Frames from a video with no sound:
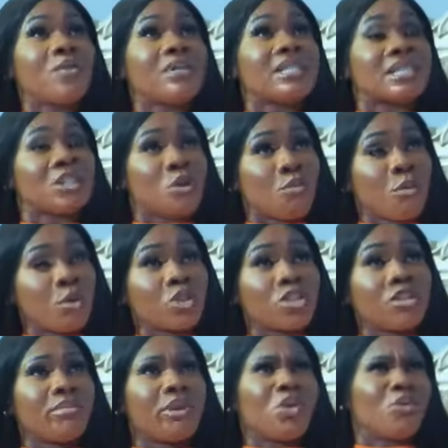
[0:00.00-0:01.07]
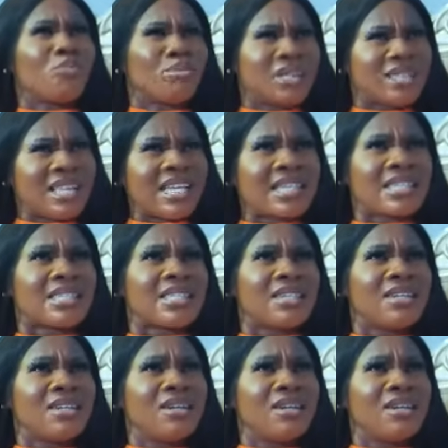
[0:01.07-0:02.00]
how is that supposed to be your business?